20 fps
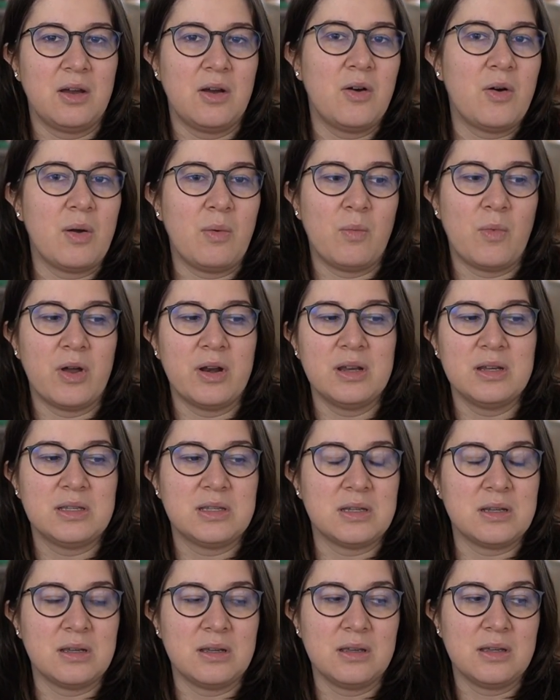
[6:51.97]
Oh, I wanted
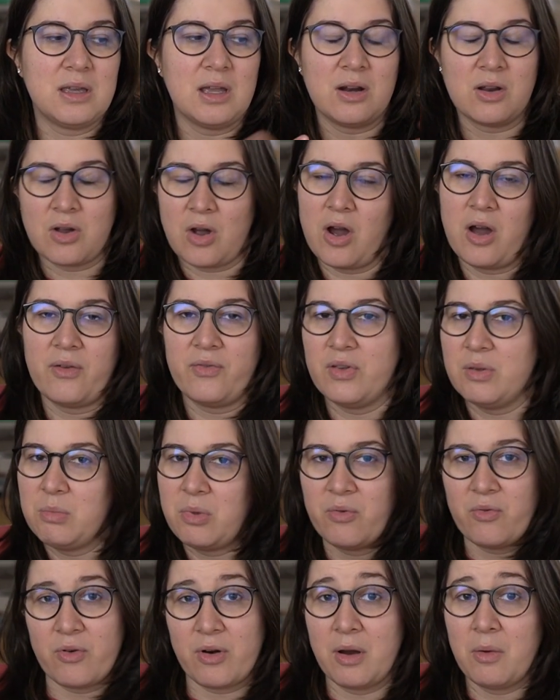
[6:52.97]
to get a coffee
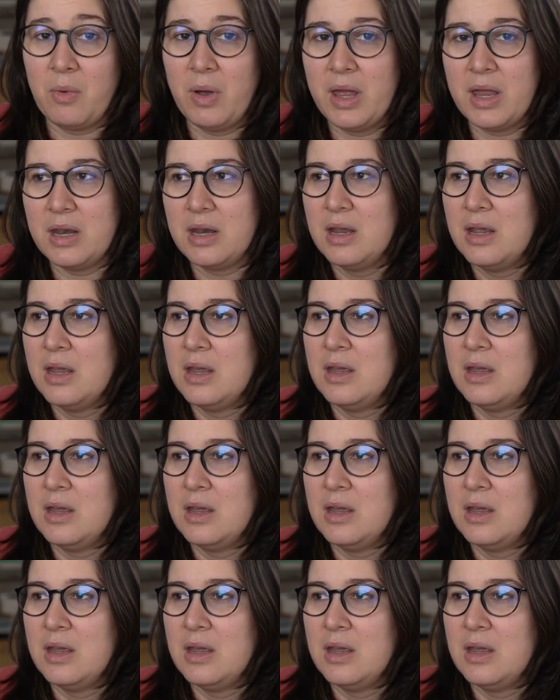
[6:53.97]
before I went